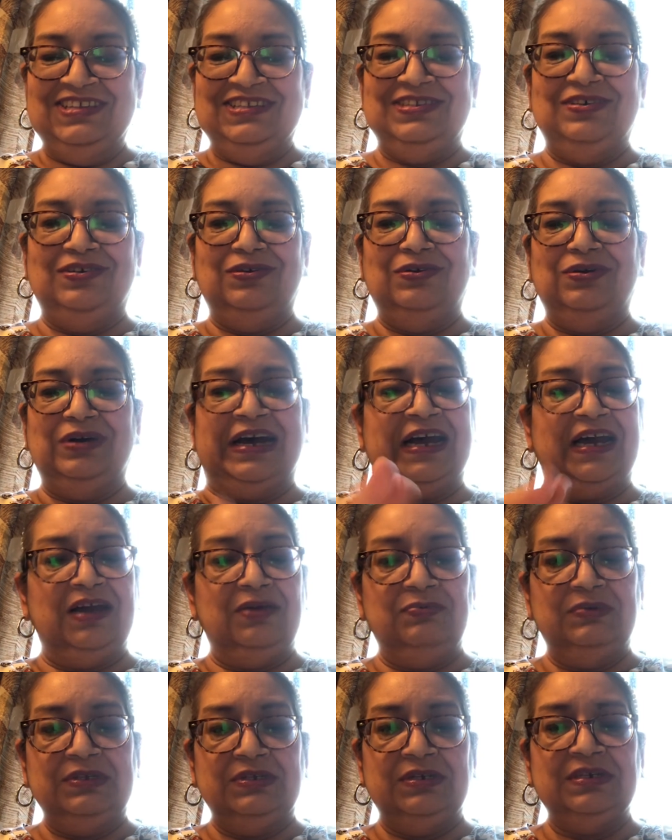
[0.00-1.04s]
so I
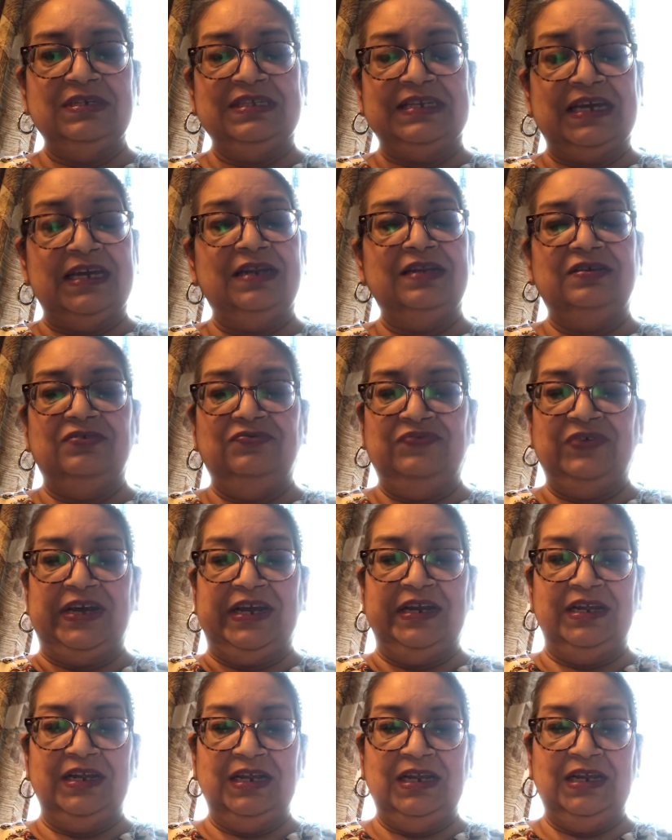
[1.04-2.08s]
was excited to
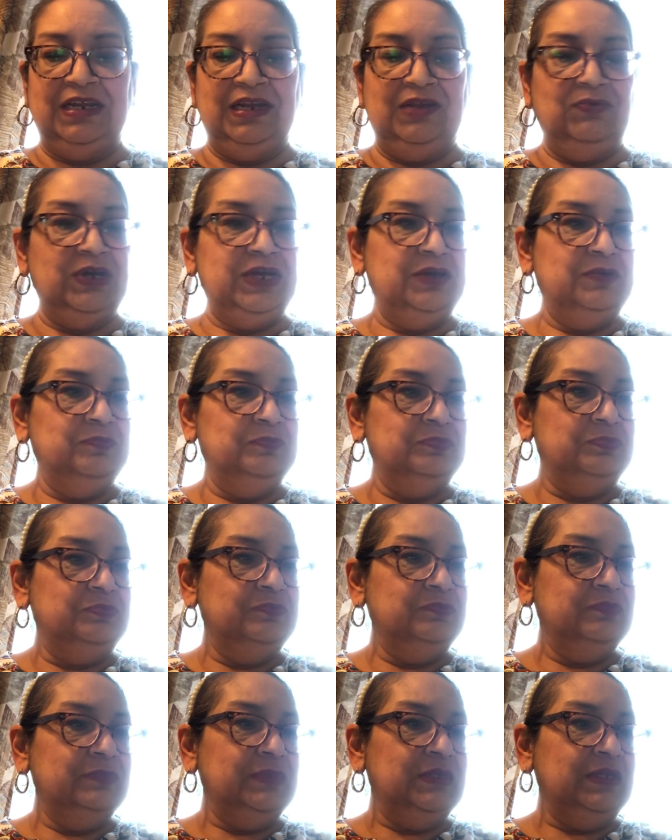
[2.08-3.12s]
find it anyway.
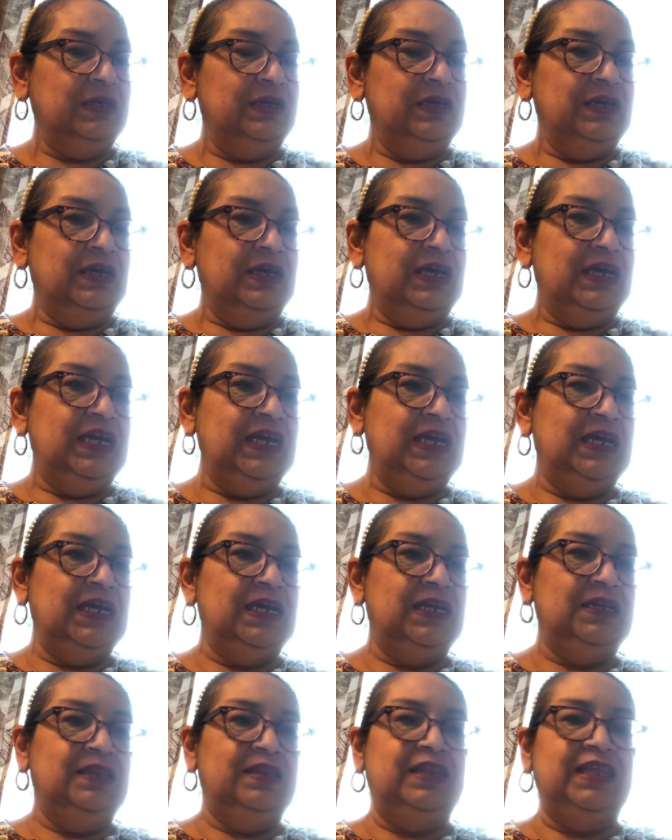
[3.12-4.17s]

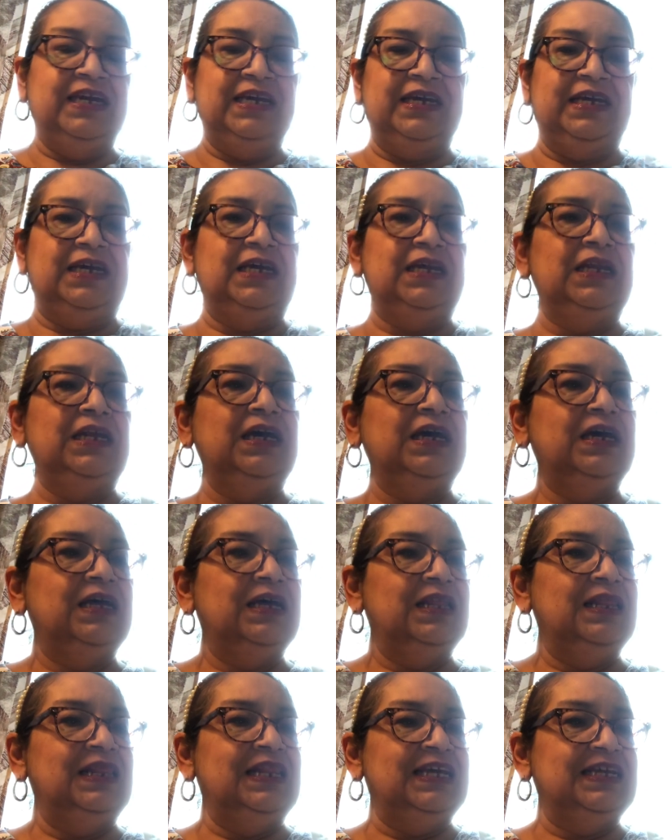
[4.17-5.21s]
And then,
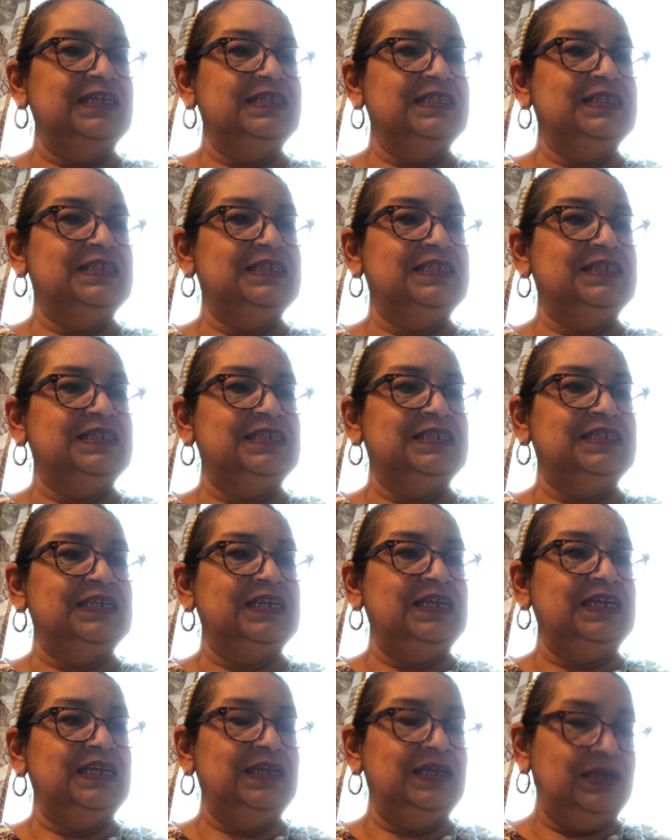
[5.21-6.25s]
let's
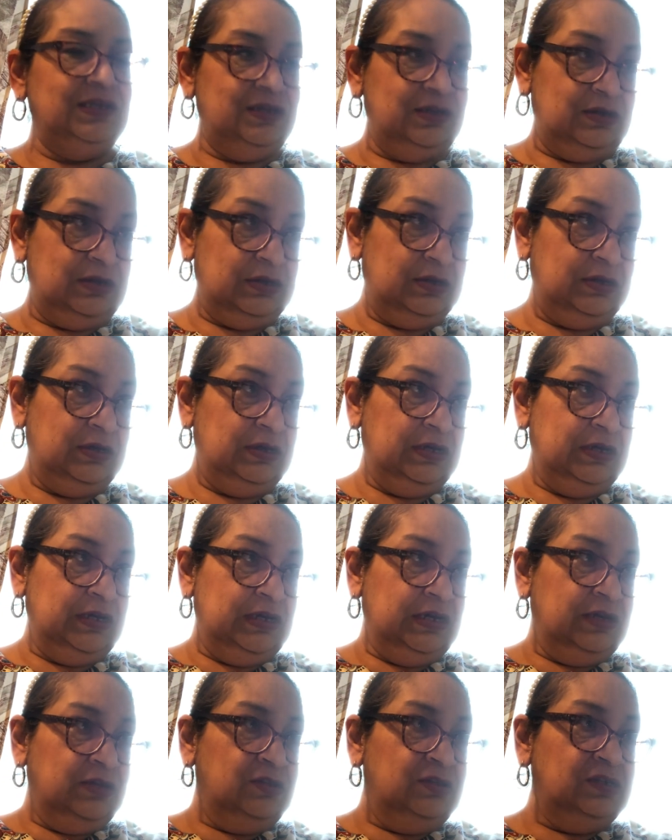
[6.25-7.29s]
see.
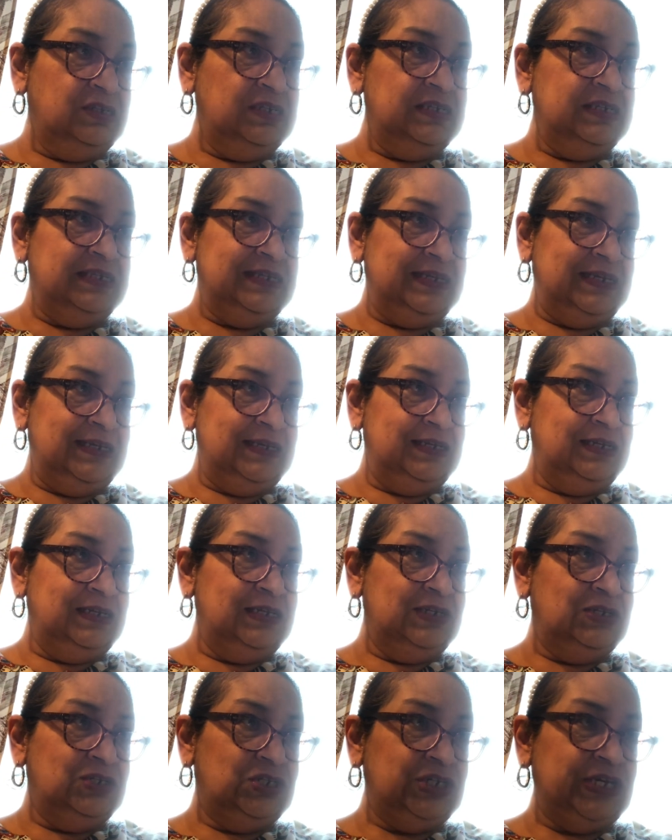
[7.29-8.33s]
This is in
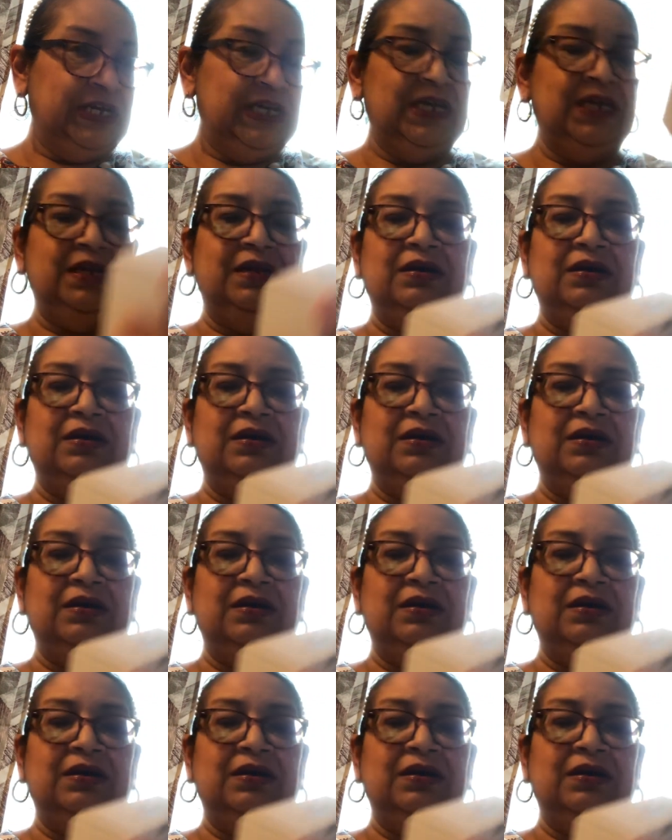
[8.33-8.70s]
the shade